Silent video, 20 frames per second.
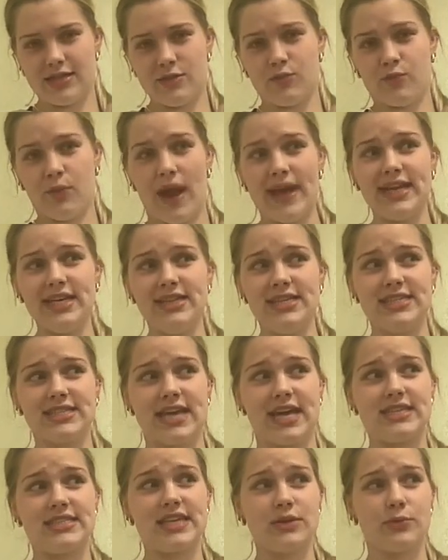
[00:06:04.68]
writing this
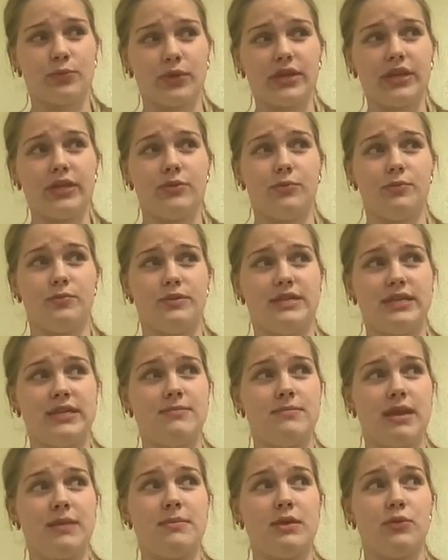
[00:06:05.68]
essay really
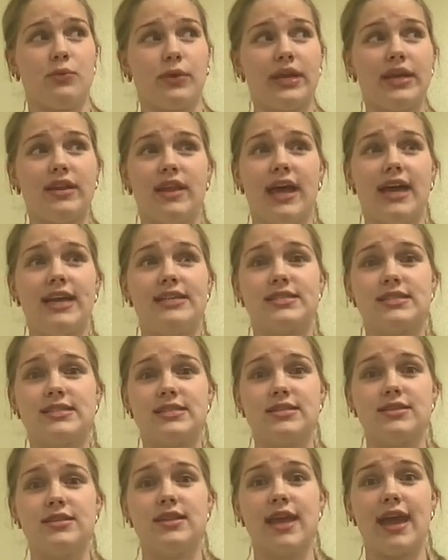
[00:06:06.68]
did make me realize
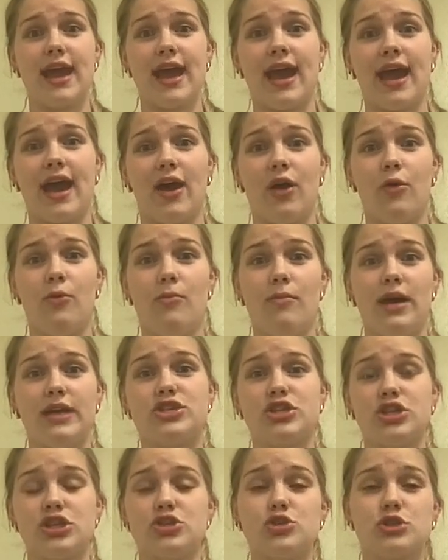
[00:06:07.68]
how
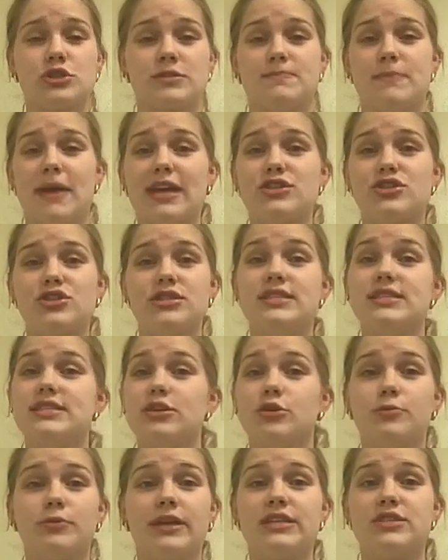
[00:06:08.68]
much introspection
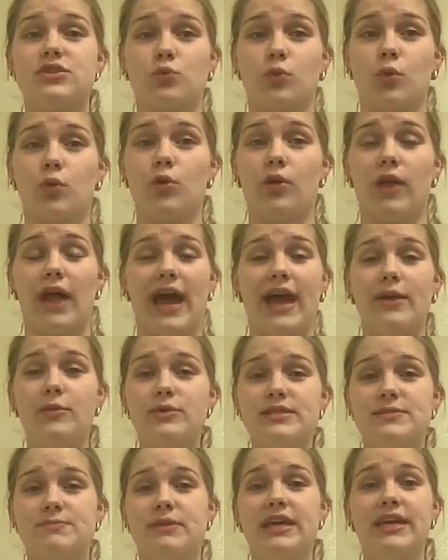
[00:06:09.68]
still plays a role. I
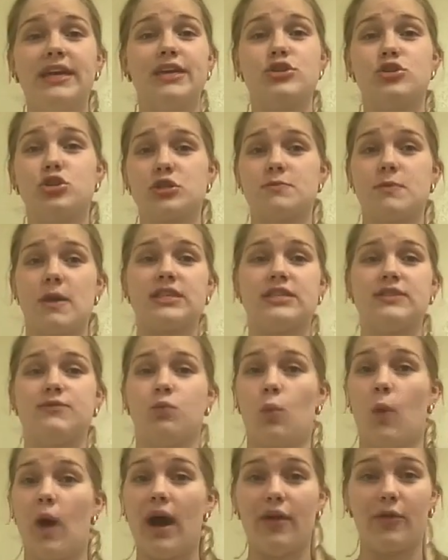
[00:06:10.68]
was being introspective
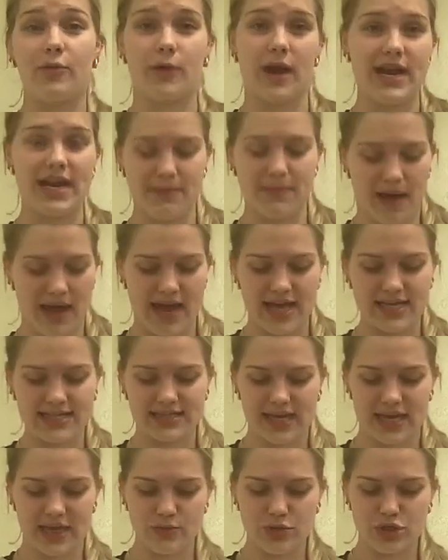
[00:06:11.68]
while writing my
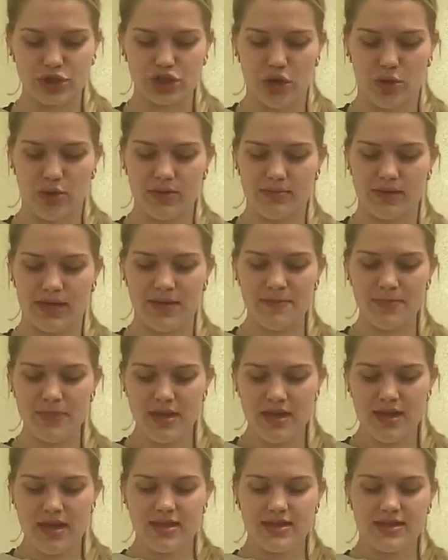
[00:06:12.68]
essay. It was showing me
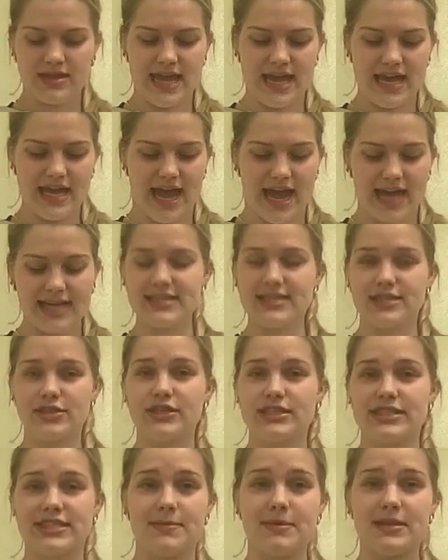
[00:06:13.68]
that I
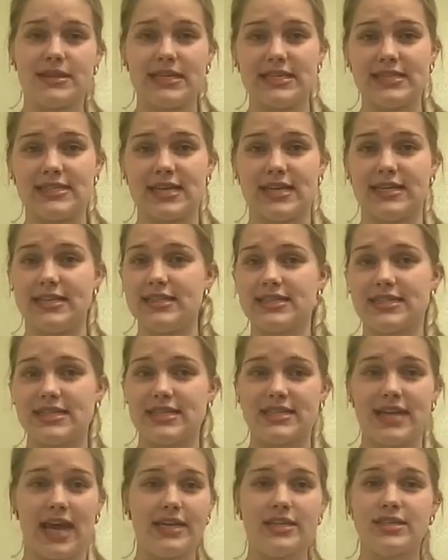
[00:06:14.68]
still exhibit these
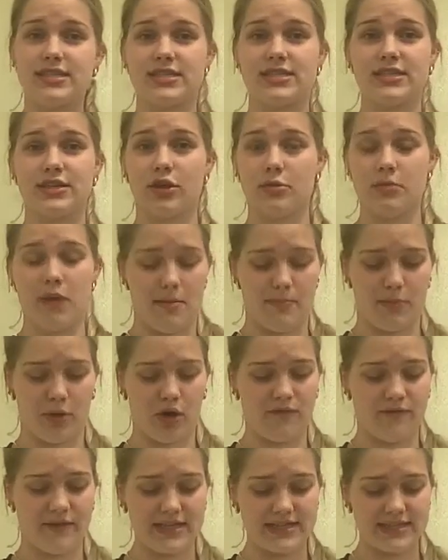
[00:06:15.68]
tendencies. I still am not
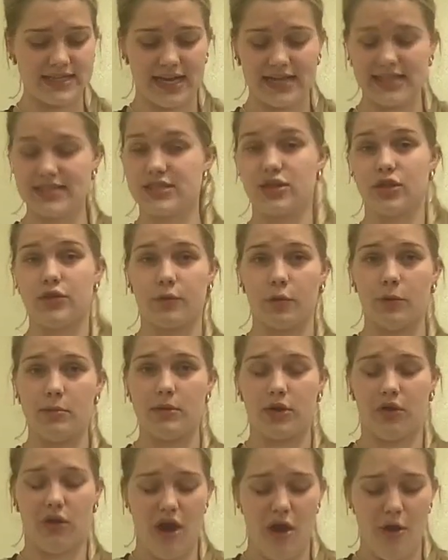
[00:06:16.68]
perfect and I still have room
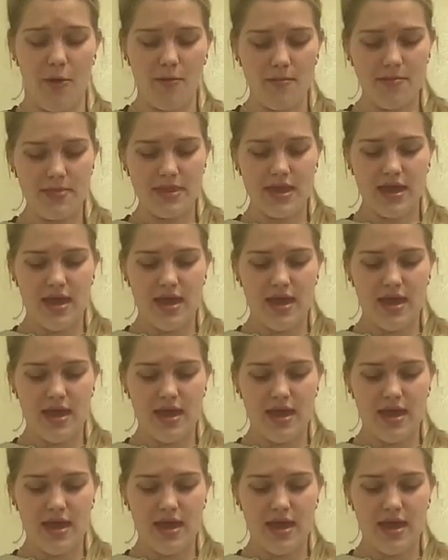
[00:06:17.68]
to grow.